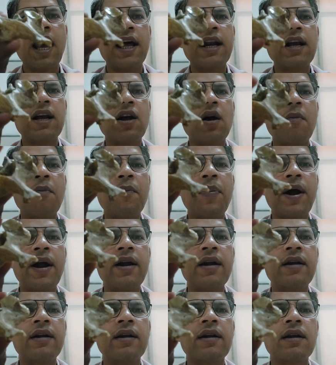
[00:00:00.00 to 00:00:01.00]
and
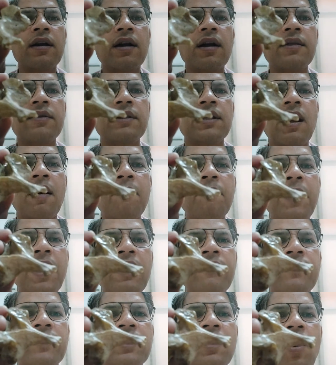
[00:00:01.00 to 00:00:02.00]
compare
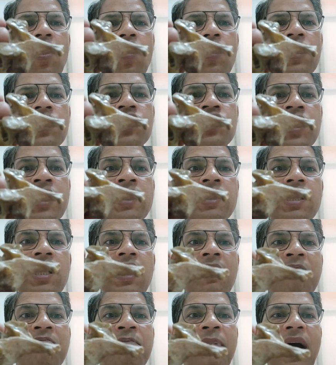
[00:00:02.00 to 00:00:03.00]
with the
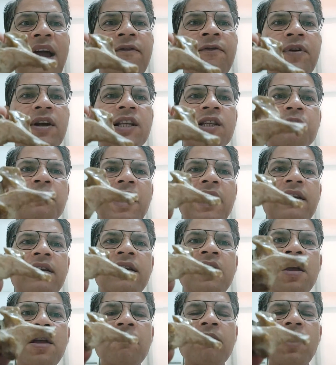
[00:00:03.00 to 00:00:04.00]
horizontal and bifid
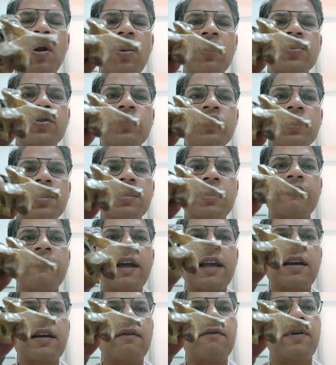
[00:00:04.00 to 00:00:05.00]
spine belongs to the
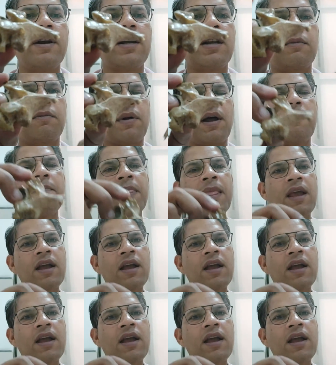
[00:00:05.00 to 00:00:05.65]
cervical vertebra.